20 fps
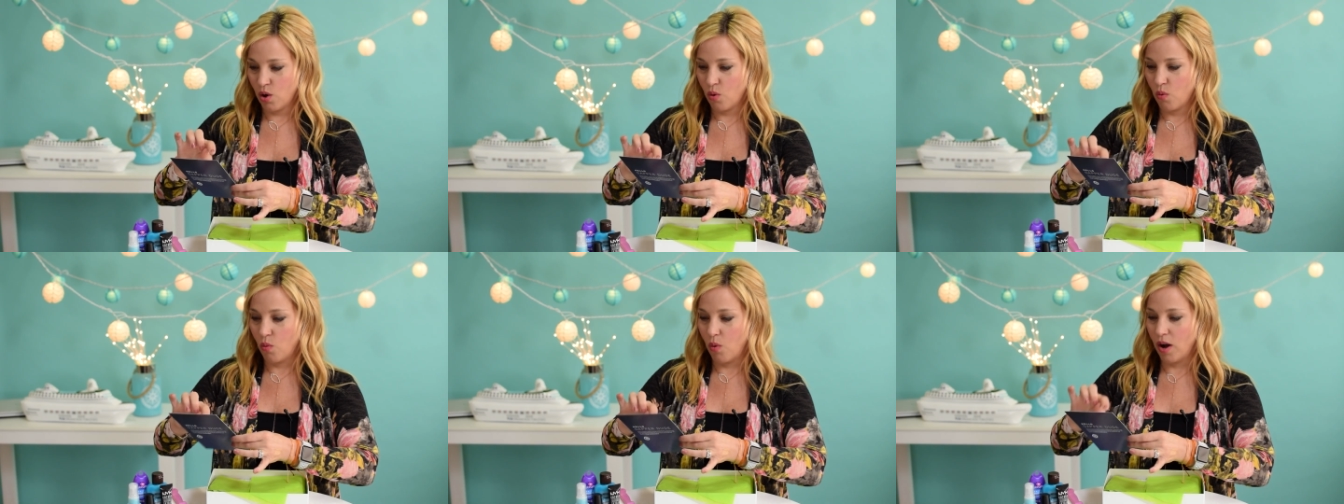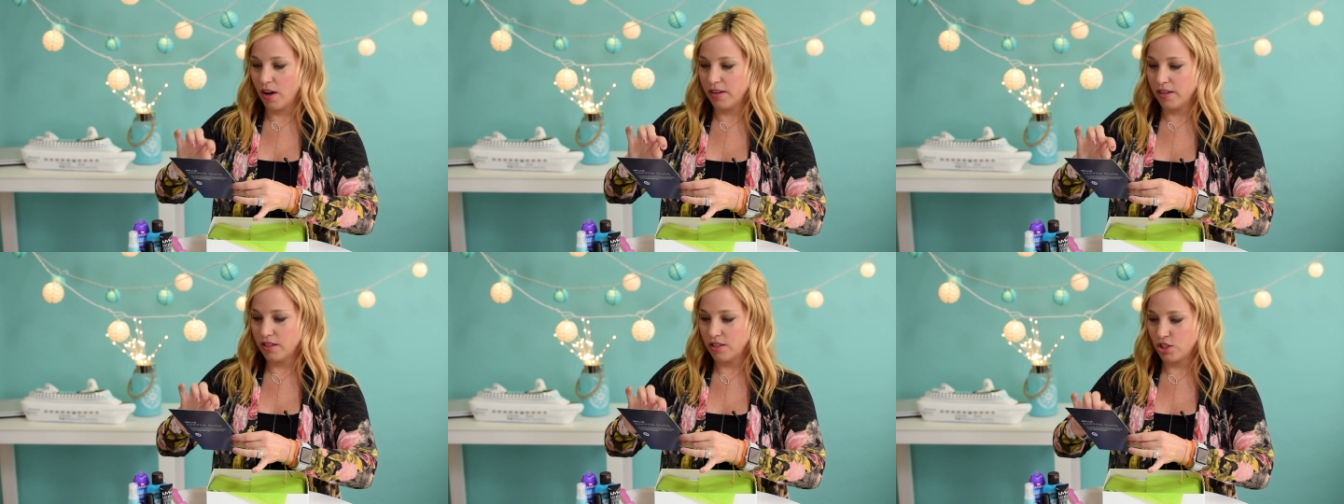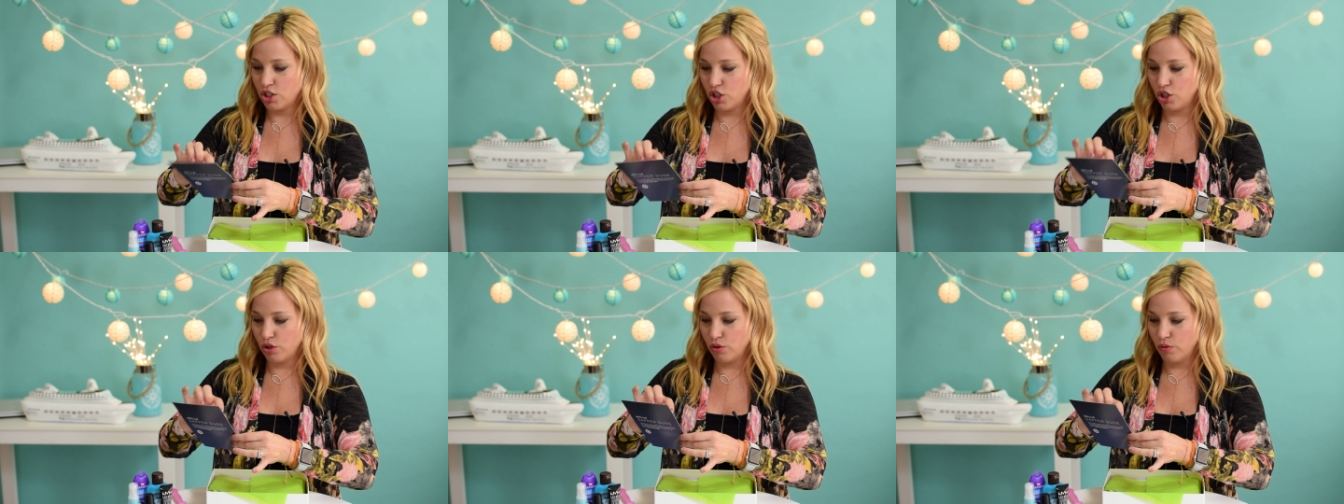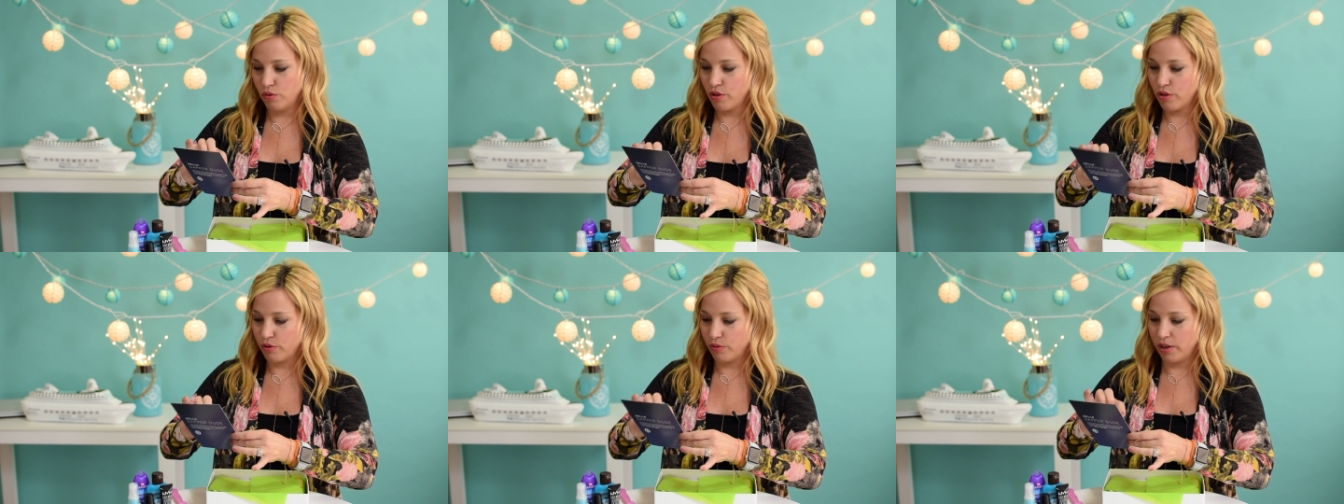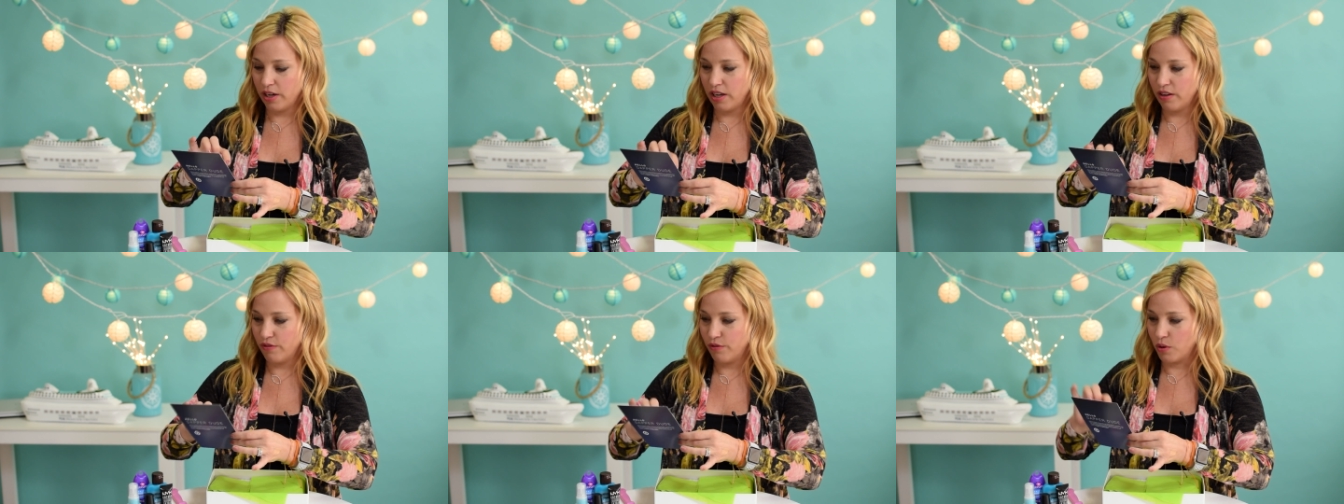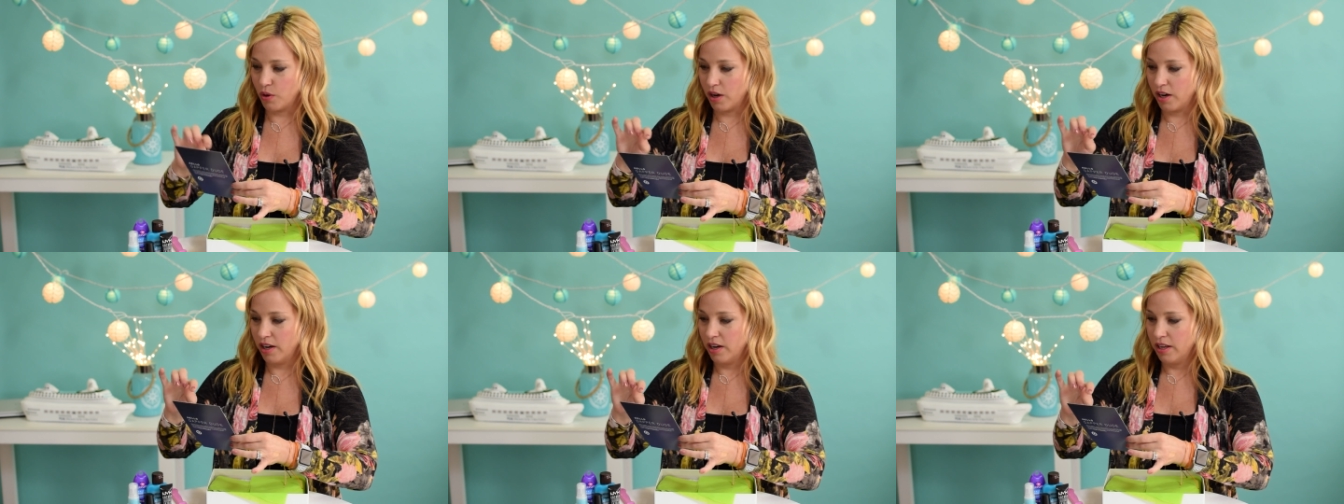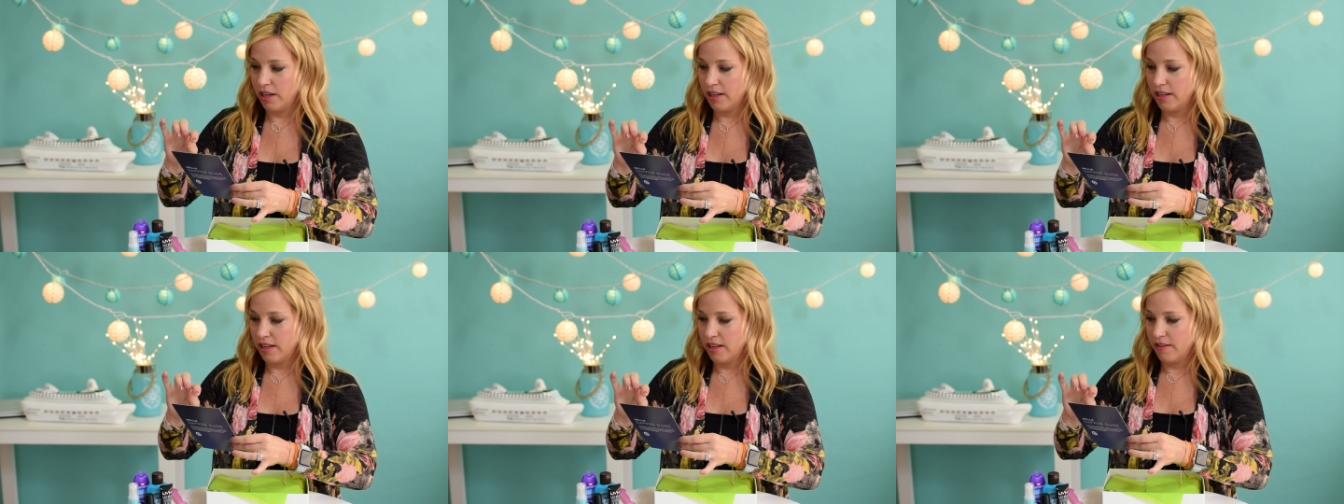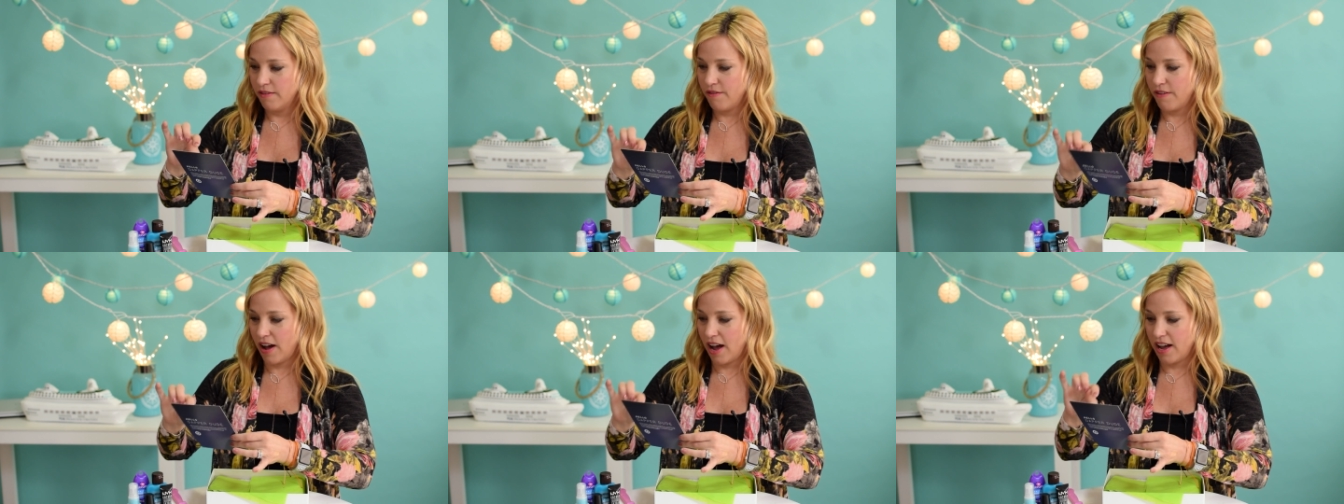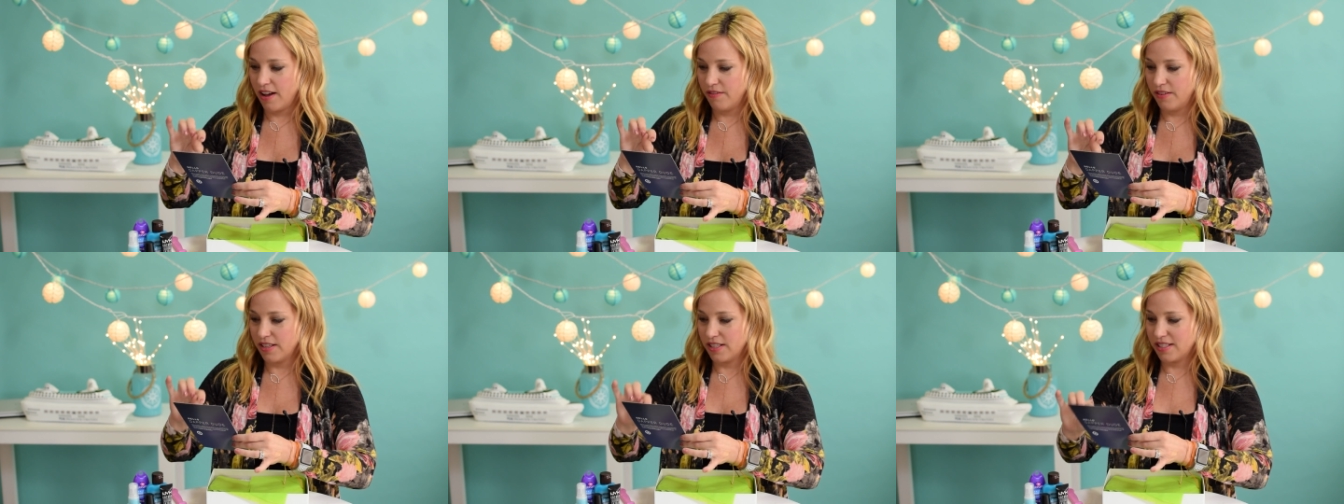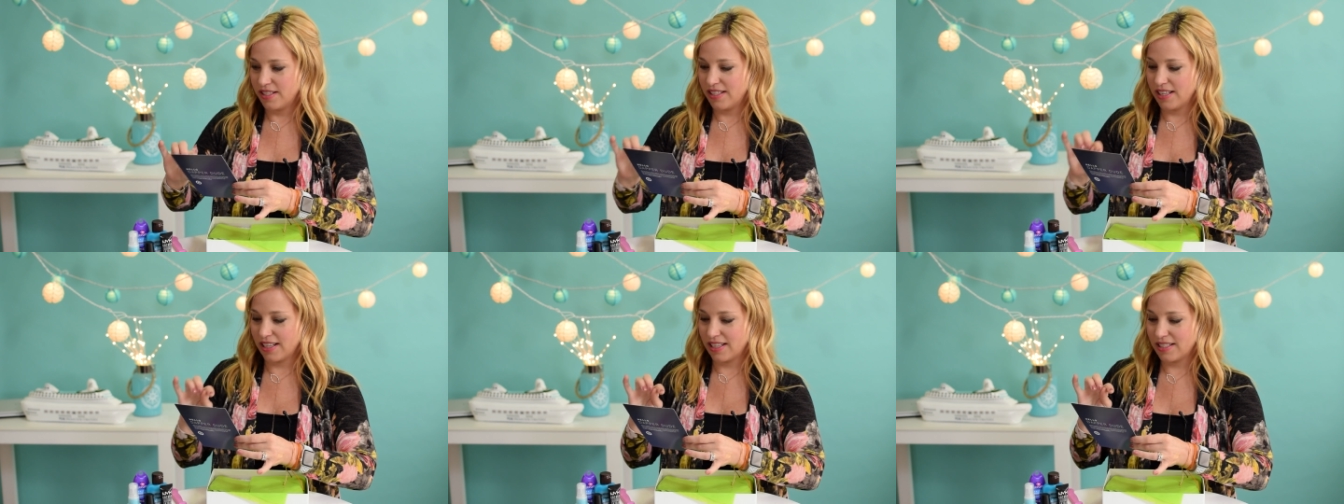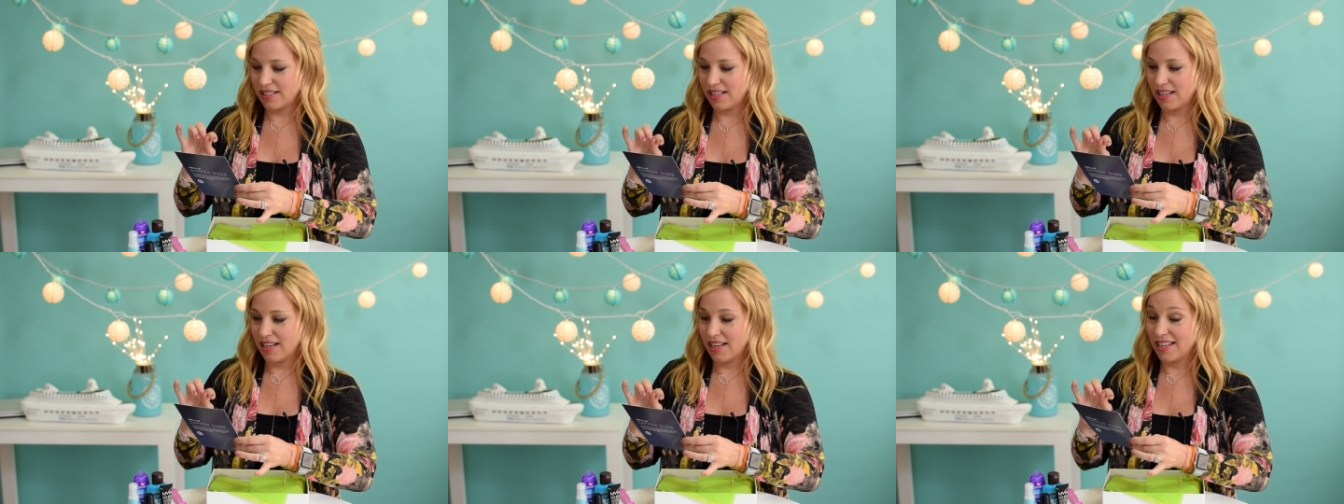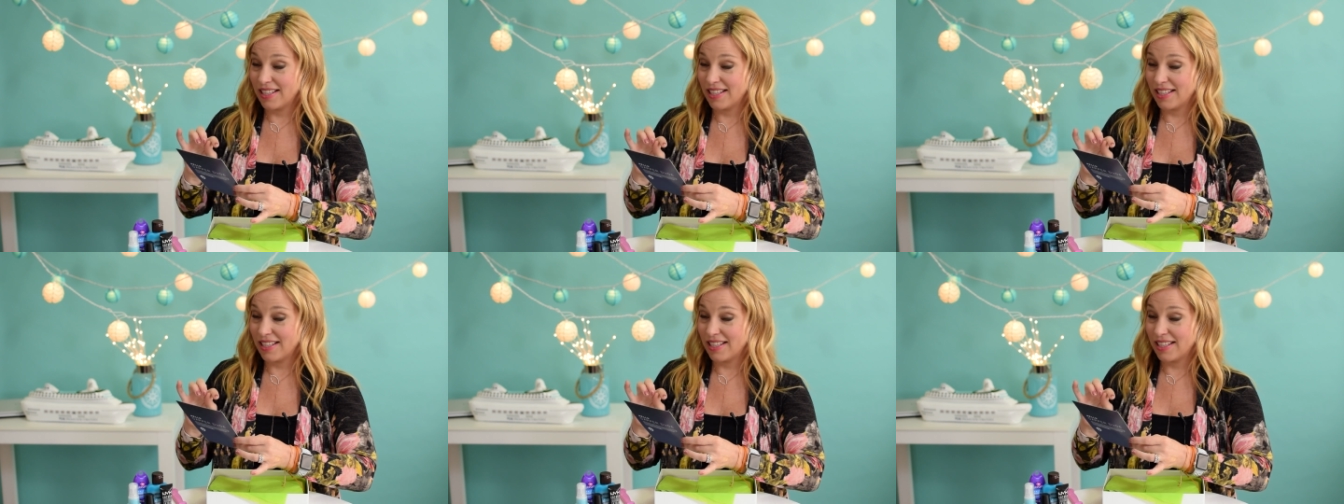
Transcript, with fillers: One, two, three, four, five, six,